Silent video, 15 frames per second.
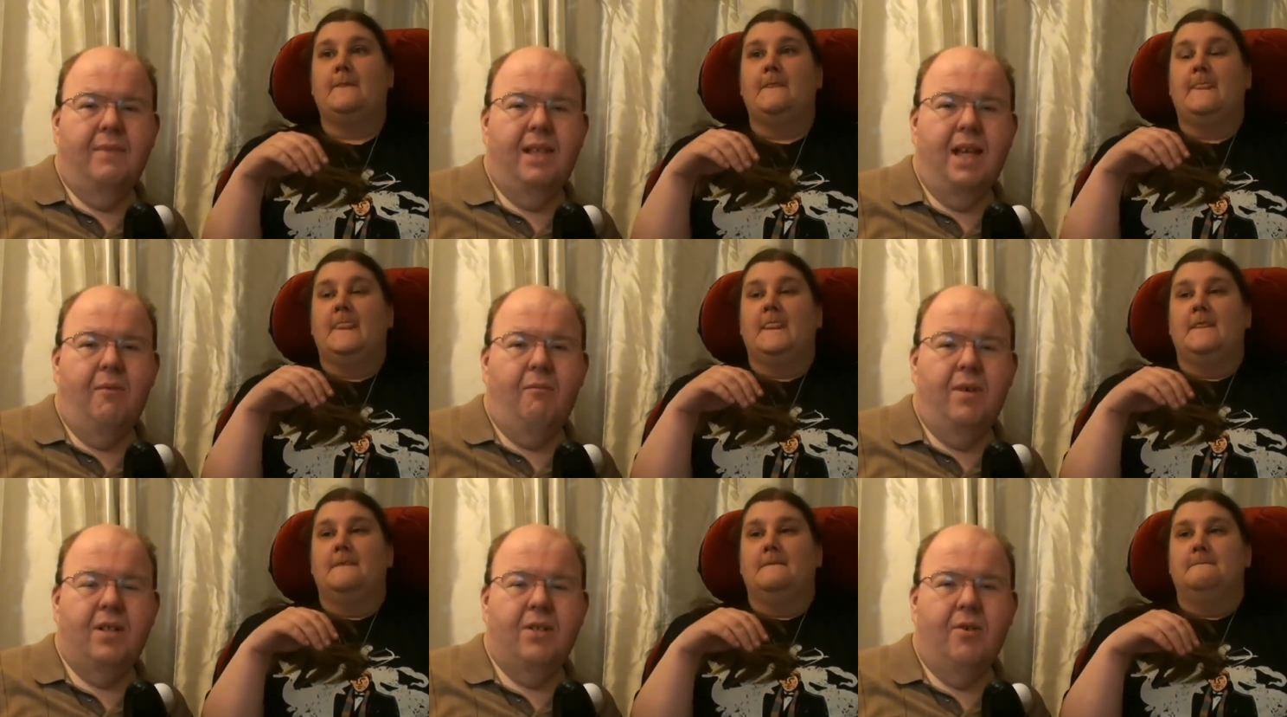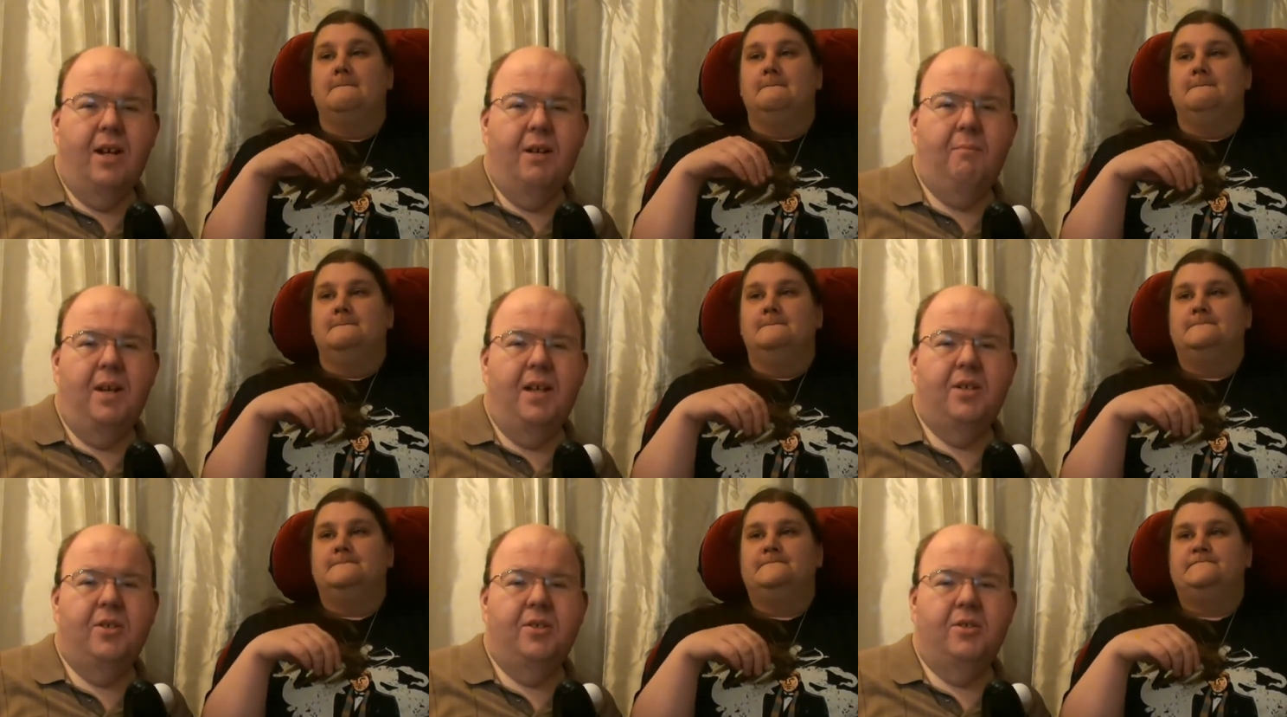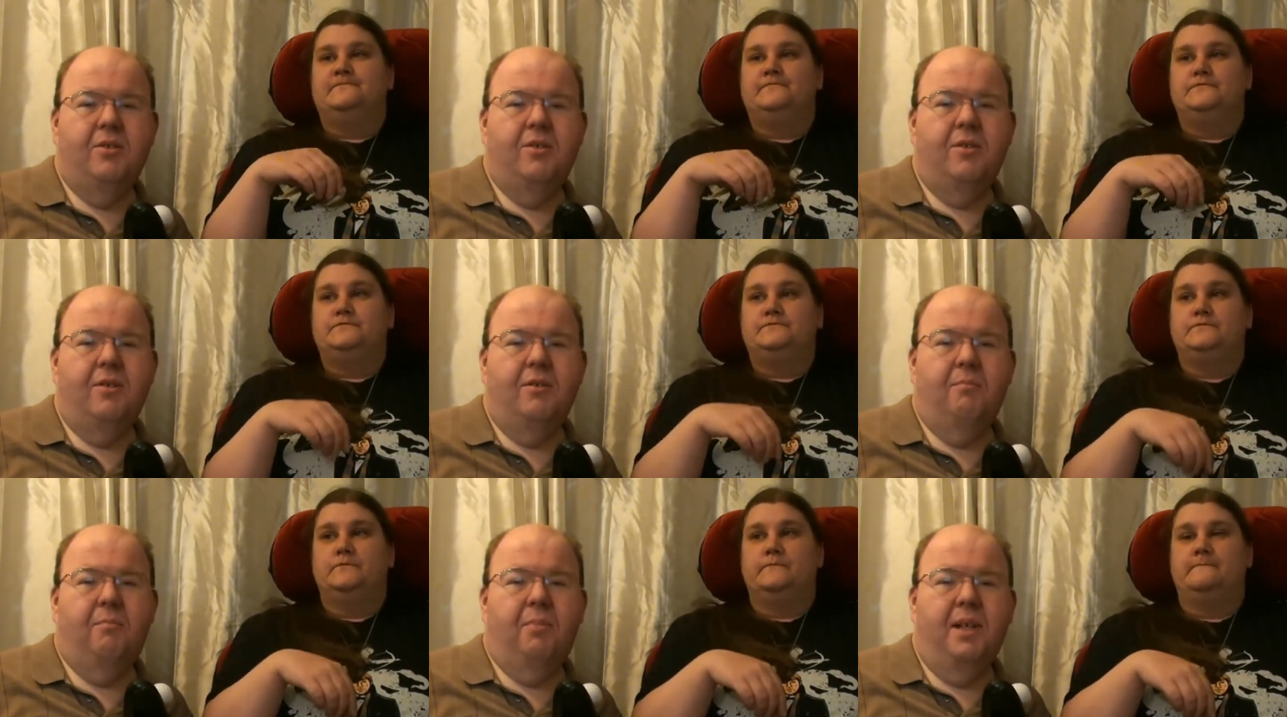Speaker 1: Yeah, we try to make sure
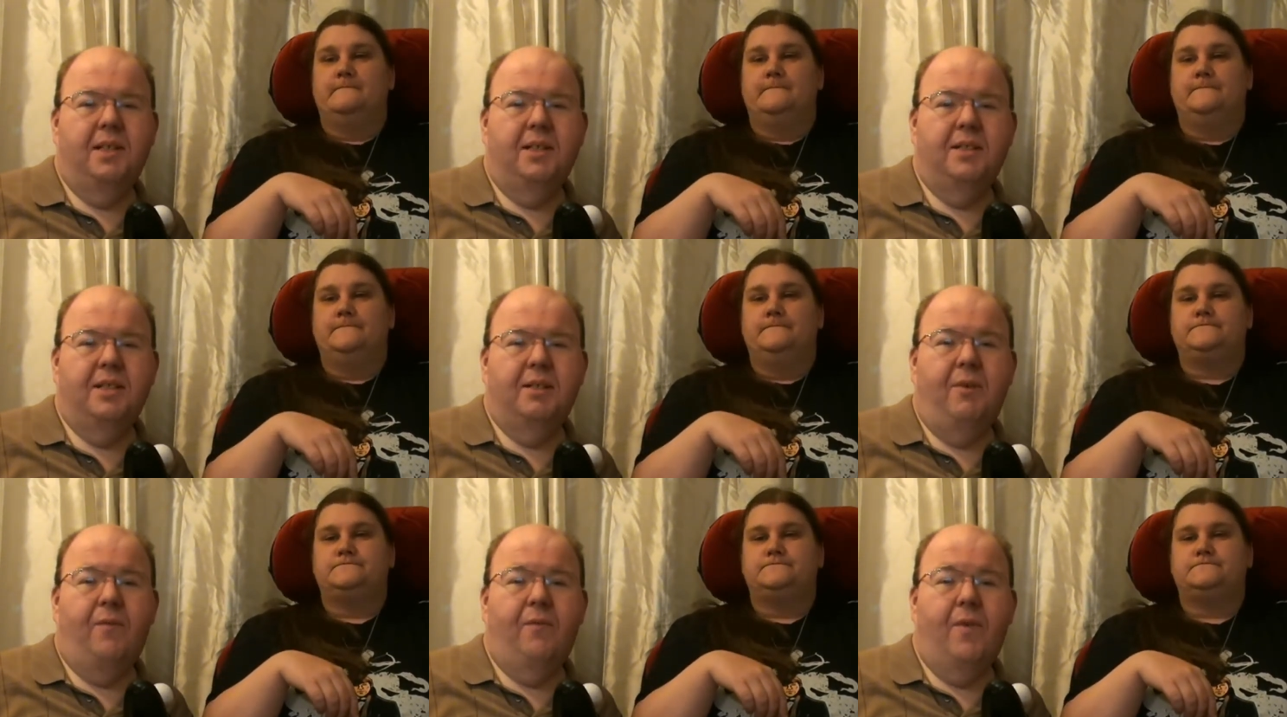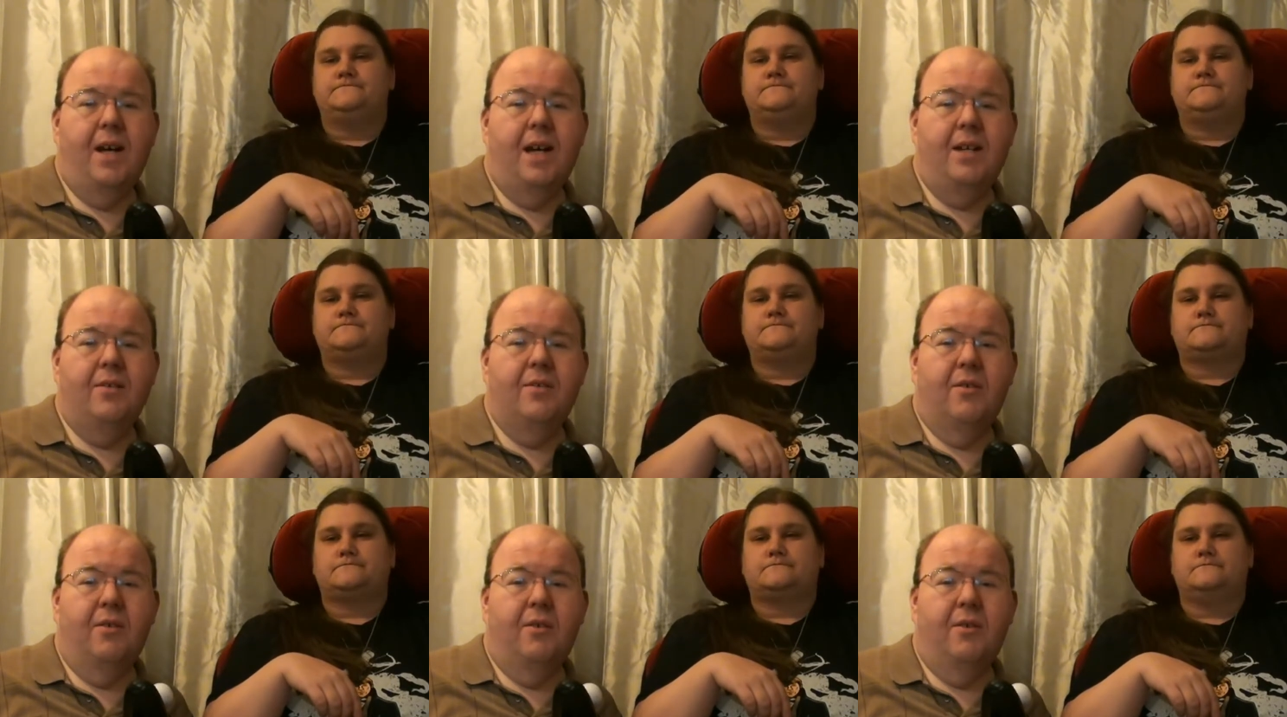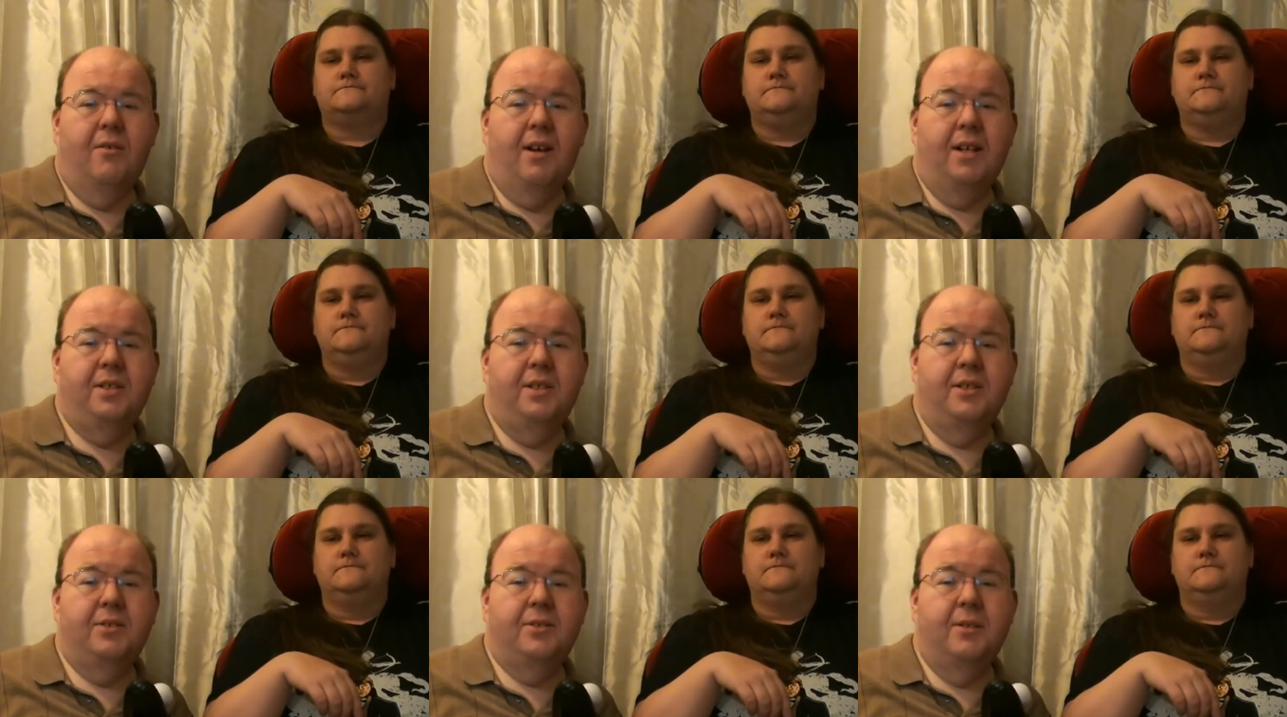the places that we find are
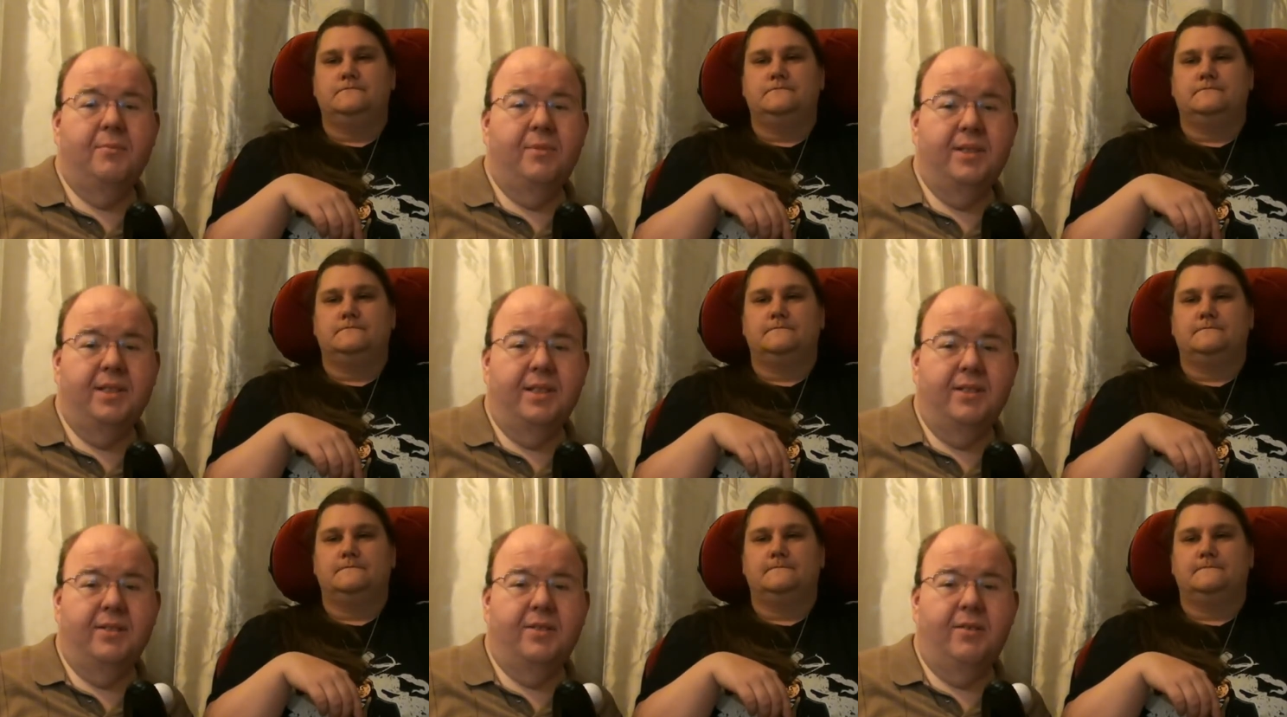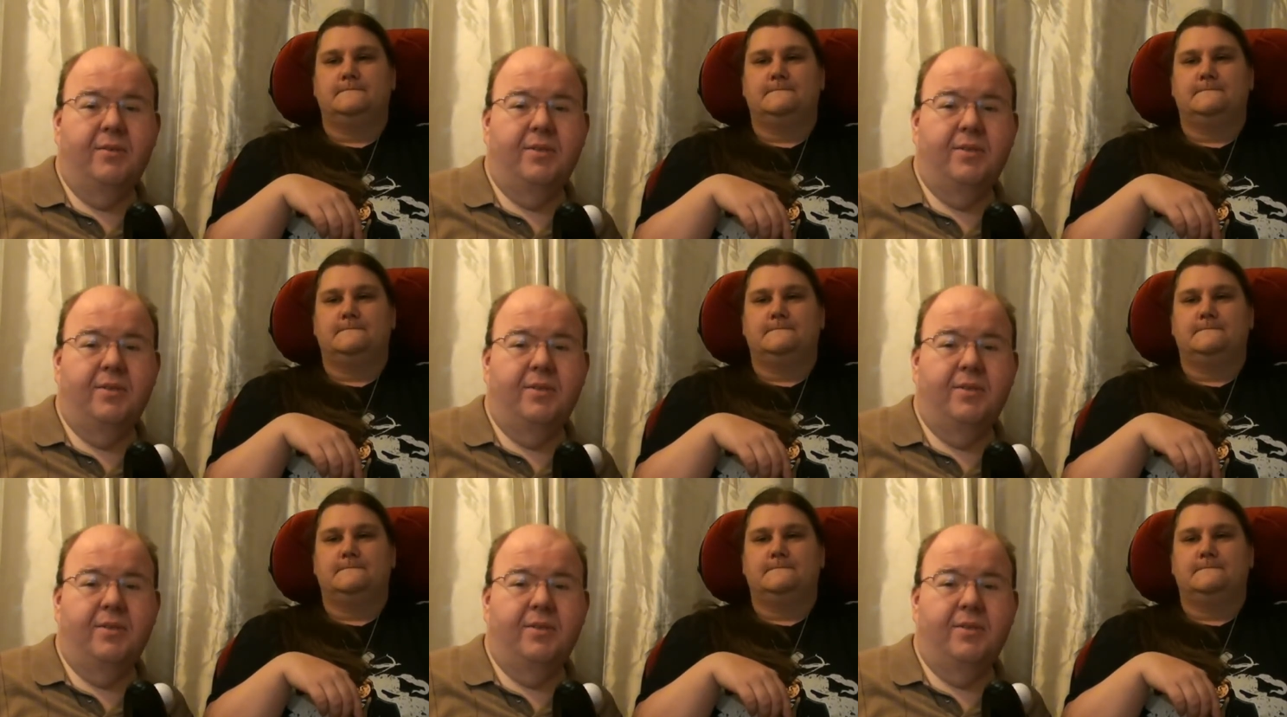actually services, so